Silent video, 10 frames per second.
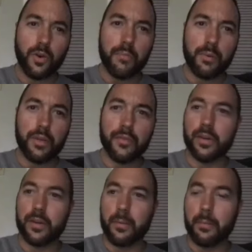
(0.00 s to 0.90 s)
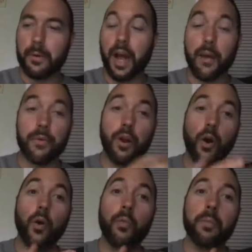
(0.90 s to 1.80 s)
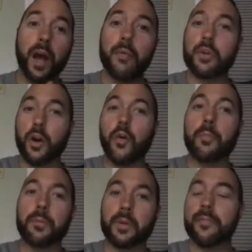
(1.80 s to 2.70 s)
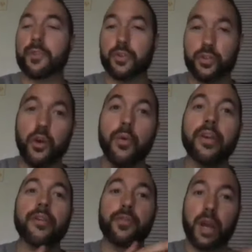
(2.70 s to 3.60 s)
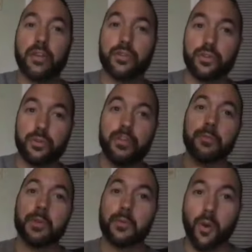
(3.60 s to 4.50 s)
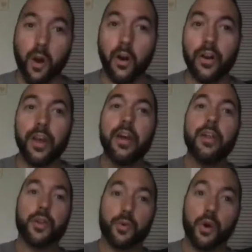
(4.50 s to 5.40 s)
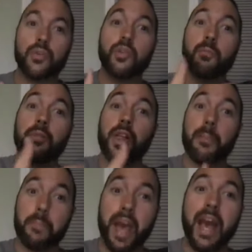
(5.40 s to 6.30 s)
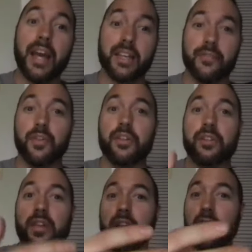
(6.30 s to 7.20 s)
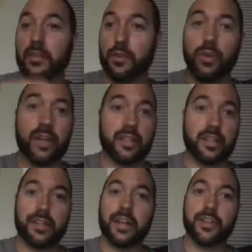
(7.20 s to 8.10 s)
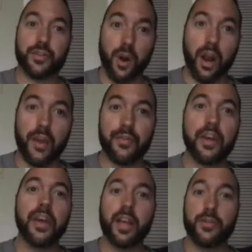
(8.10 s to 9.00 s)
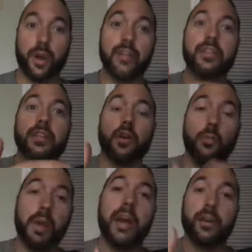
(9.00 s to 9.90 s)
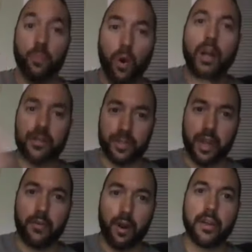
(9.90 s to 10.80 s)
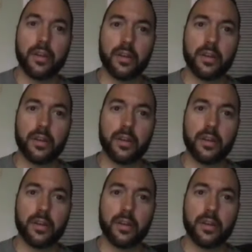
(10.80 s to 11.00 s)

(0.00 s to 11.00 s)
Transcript: I believe it. But I would hope if they're showing if you guys are doing something wrong, they'll also play back if let's say you guys had a nice drive and you guys can go back and watch that, right?